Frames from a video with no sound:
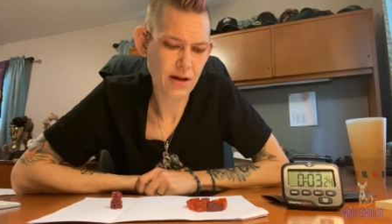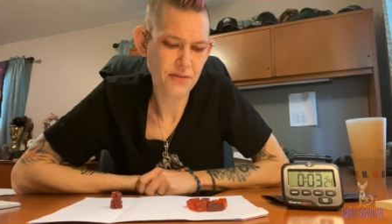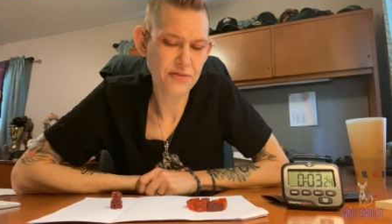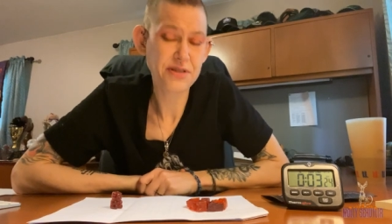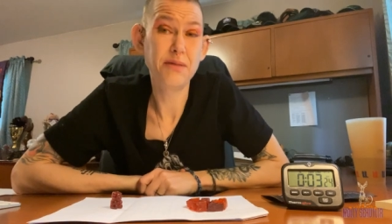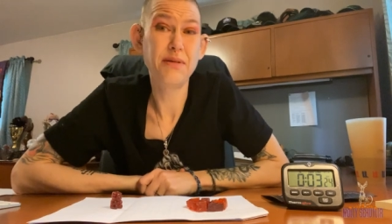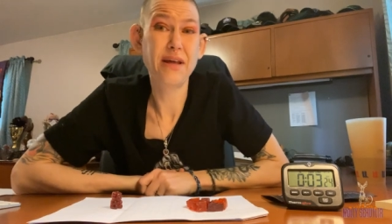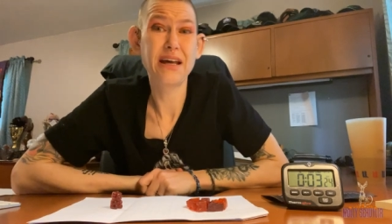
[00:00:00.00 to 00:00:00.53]
Then all
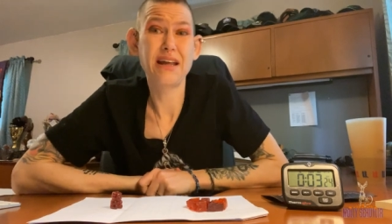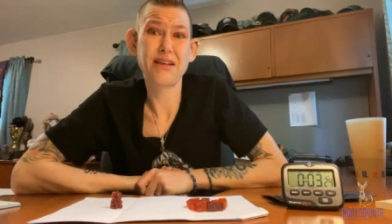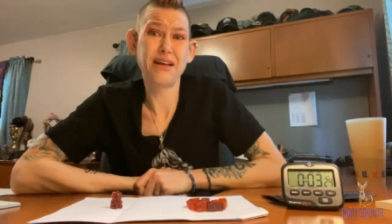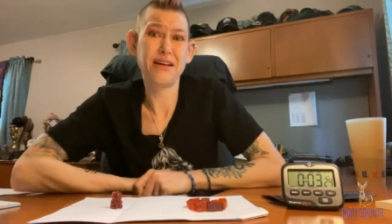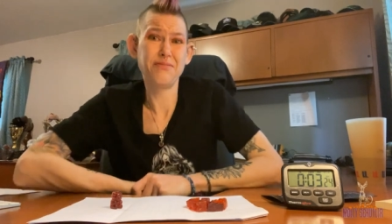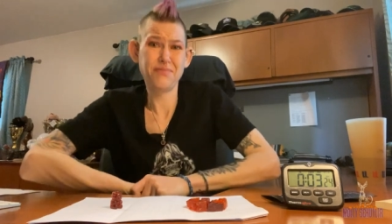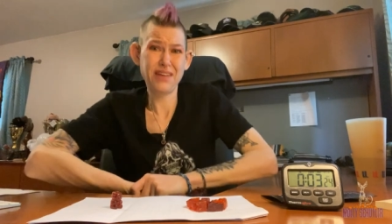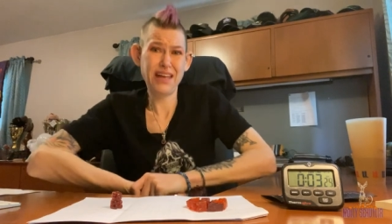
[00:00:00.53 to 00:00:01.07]
of a sudden, like at
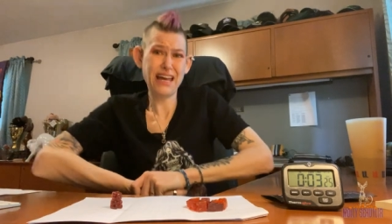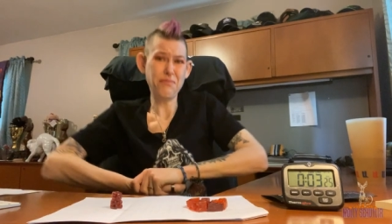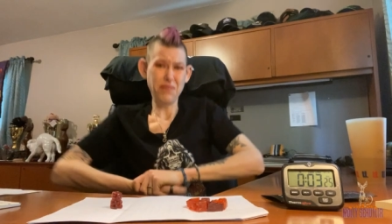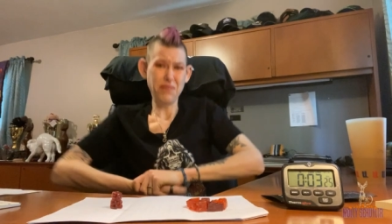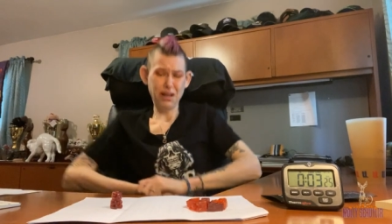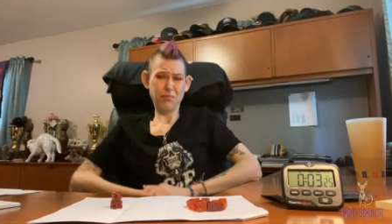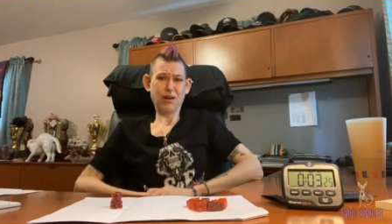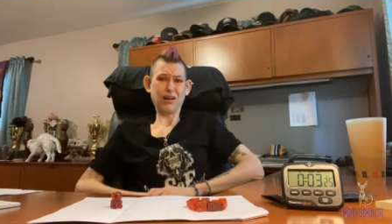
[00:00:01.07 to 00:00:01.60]
the
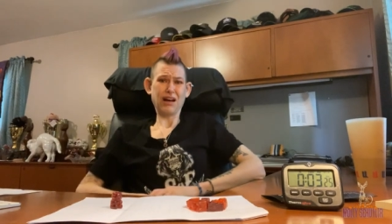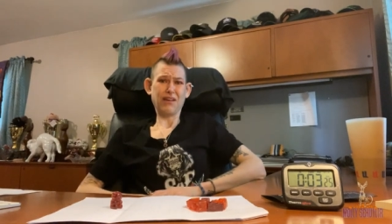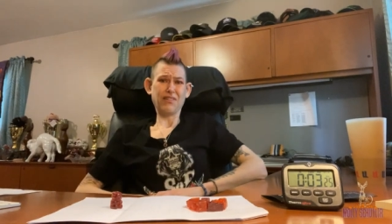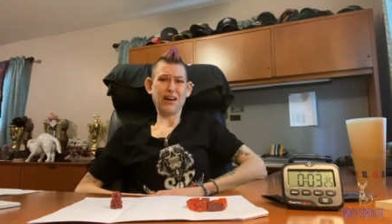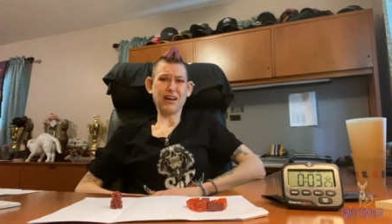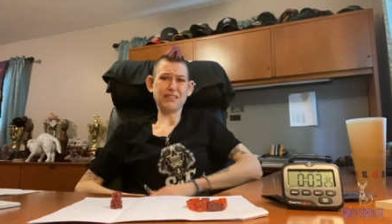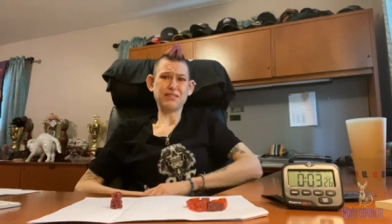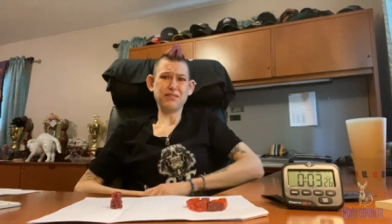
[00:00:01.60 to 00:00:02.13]
eight minute mark,
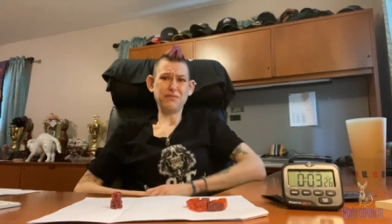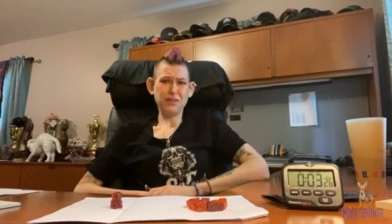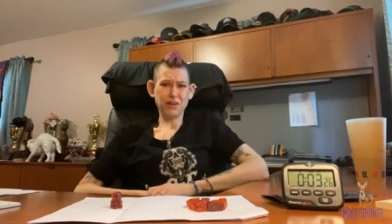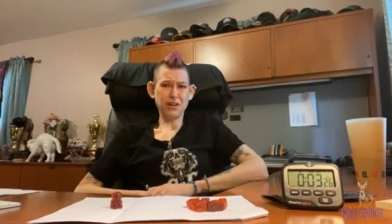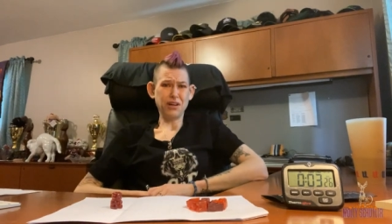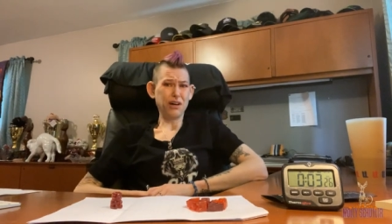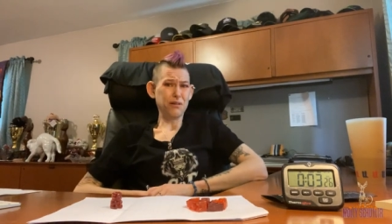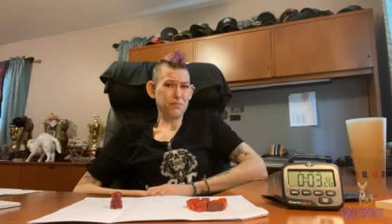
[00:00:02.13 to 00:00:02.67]
I've got
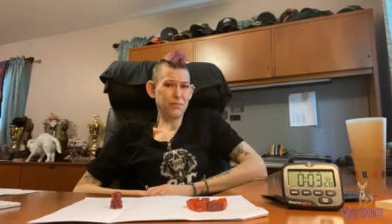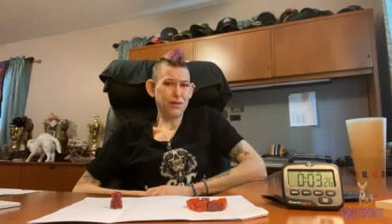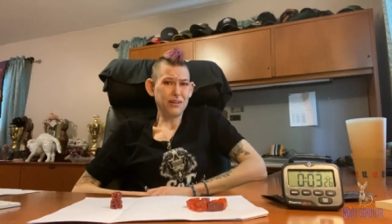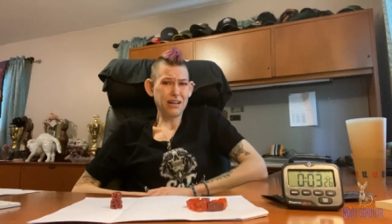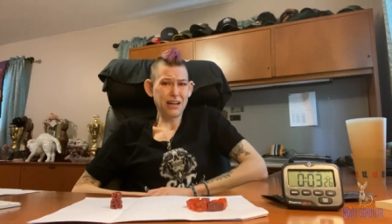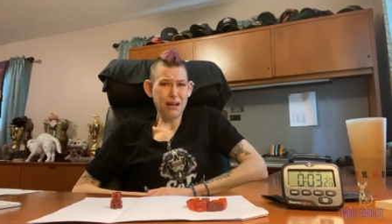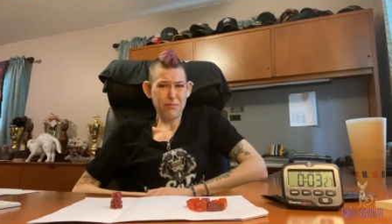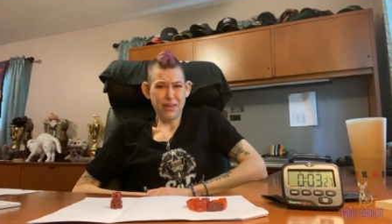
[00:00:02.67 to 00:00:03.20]
severe gut
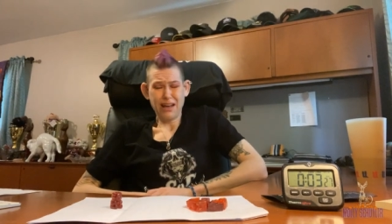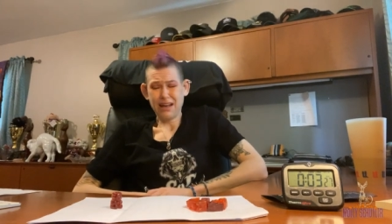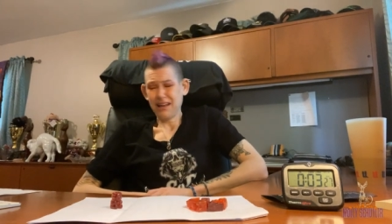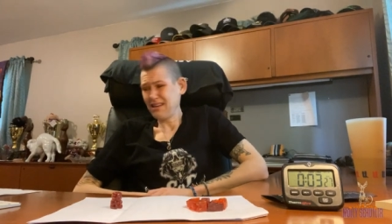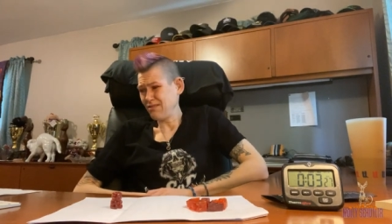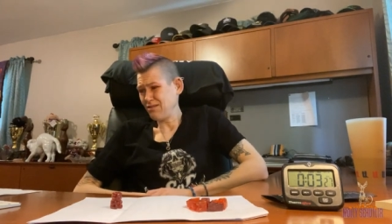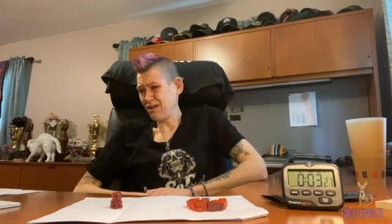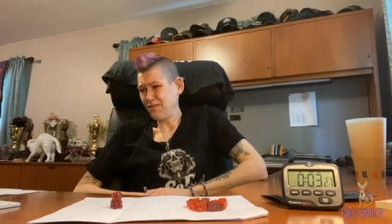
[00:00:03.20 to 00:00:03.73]
burn and I'm
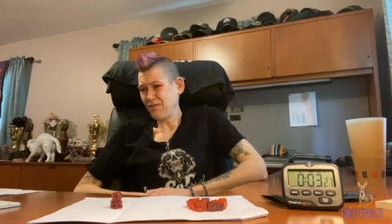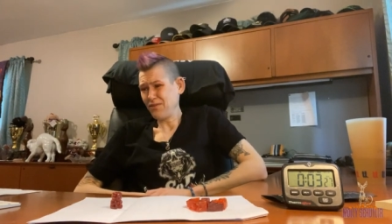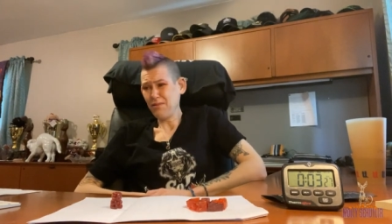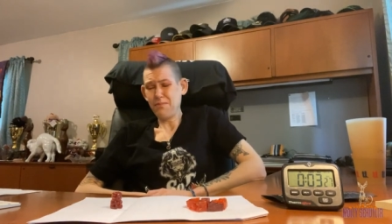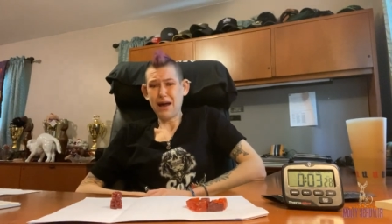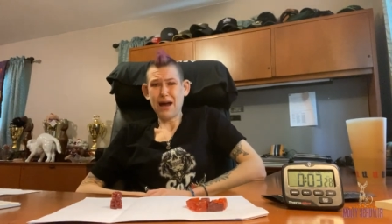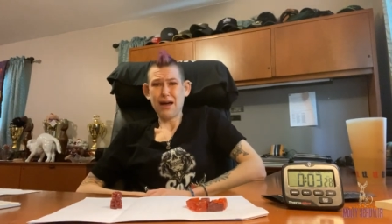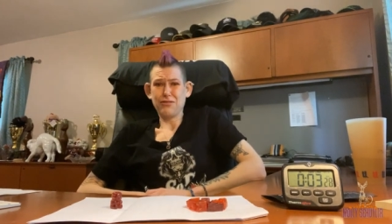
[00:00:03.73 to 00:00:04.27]
like running for the